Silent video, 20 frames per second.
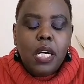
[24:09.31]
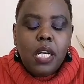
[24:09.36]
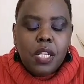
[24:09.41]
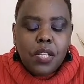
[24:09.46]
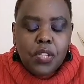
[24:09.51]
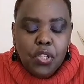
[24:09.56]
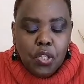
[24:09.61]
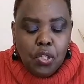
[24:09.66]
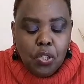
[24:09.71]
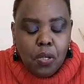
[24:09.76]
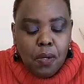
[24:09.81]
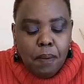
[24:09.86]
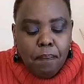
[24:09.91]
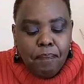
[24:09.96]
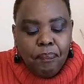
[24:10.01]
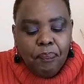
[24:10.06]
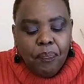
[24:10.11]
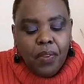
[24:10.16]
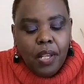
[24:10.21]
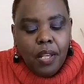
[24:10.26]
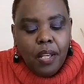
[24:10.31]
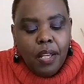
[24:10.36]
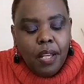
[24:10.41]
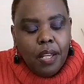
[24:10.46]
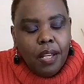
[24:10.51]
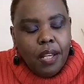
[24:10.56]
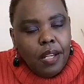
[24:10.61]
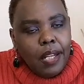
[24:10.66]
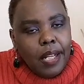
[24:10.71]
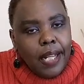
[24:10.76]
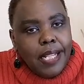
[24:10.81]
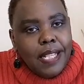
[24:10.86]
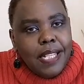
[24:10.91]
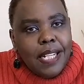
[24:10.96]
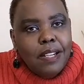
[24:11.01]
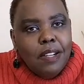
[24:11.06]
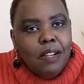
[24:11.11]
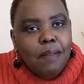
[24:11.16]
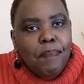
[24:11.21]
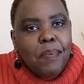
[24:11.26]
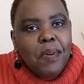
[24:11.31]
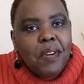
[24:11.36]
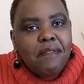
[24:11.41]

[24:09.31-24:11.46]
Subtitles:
So get a copy